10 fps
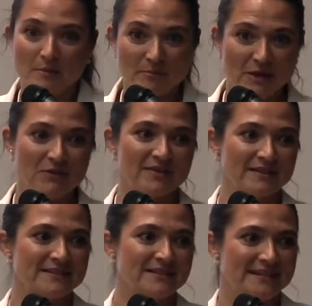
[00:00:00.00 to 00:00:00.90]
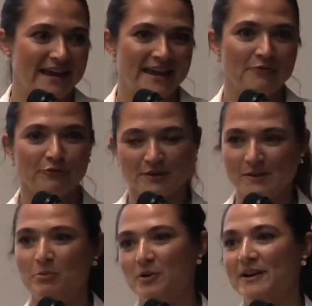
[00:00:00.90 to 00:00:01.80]
be with us today and for
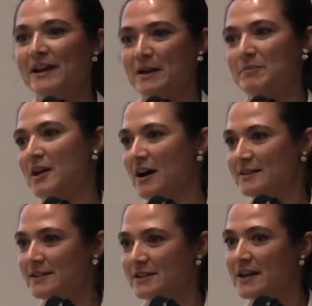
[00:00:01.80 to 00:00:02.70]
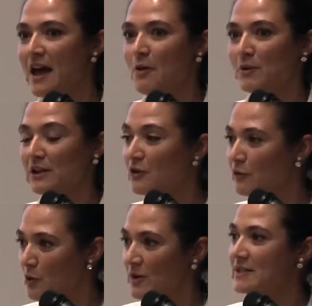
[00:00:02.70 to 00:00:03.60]
supporting IP Osgoode. We look
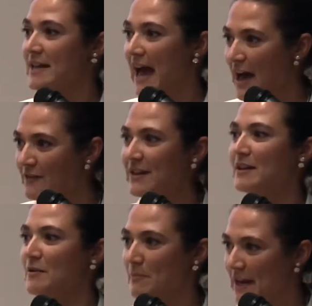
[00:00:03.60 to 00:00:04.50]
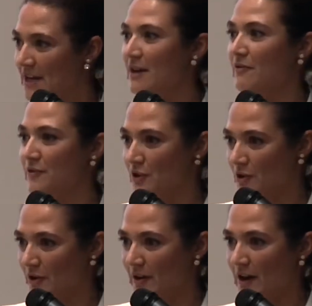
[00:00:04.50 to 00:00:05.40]
forward to having many of
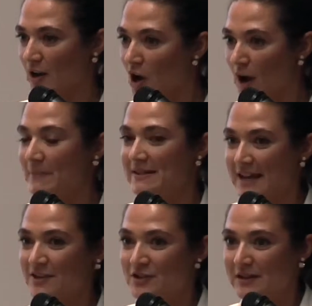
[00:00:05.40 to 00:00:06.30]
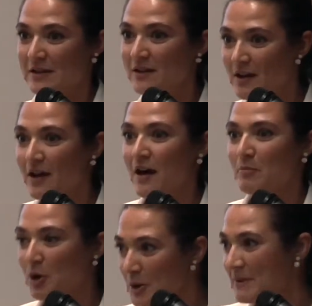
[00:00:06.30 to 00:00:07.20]
your comments actually
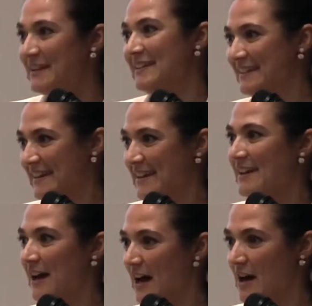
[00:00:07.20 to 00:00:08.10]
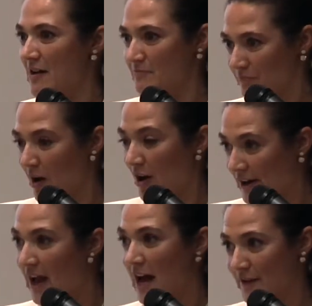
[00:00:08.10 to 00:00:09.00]
permanently
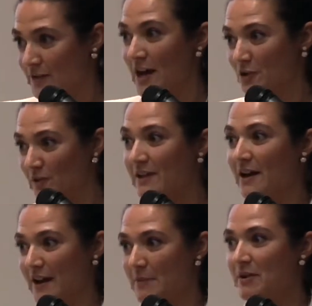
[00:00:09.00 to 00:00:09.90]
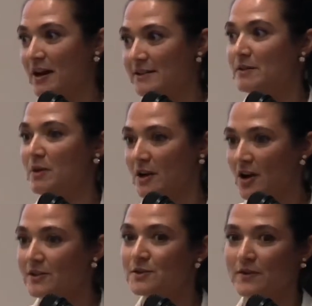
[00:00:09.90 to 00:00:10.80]
archived, not only on IP Osgoode, but
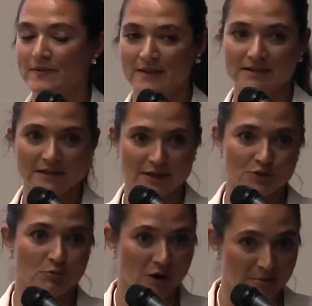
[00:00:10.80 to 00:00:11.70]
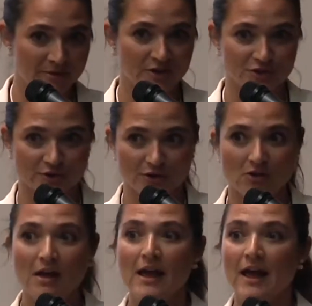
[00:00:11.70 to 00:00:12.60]
also in the Intellectual Property
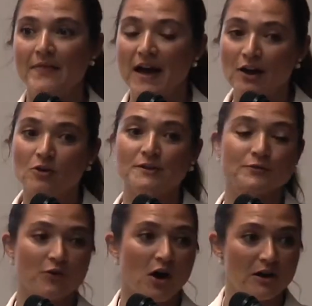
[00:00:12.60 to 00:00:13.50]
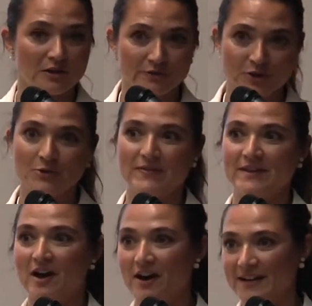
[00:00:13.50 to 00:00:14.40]
Journal. And that goes for all of you in
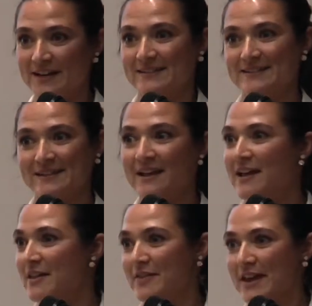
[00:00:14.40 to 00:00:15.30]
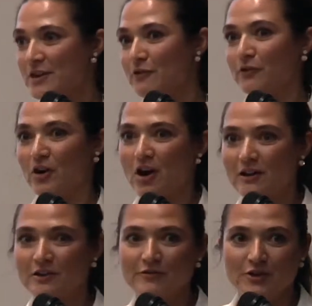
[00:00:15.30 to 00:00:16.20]
the audience. Thank you for
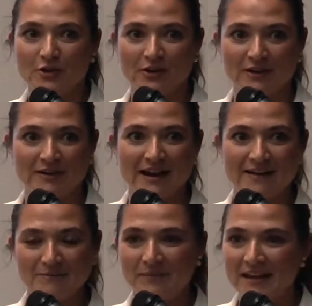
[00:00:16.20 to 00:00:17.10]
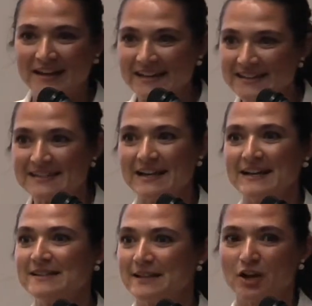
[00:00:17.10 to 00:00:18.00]
all of your
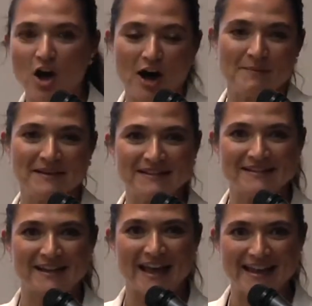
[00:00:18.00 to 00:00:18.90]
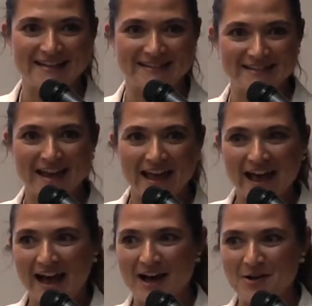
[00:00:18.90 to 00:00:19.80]
insights and comments and
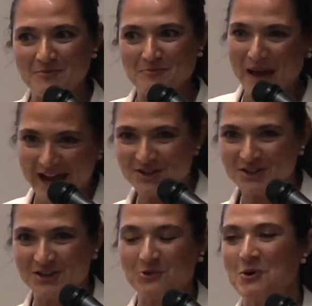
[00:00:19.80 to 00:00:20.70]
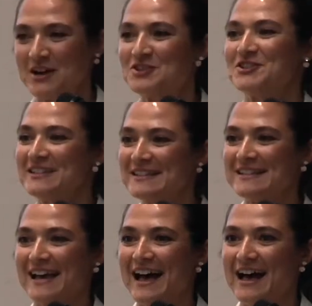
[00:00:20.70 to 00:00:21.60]
passionate questions.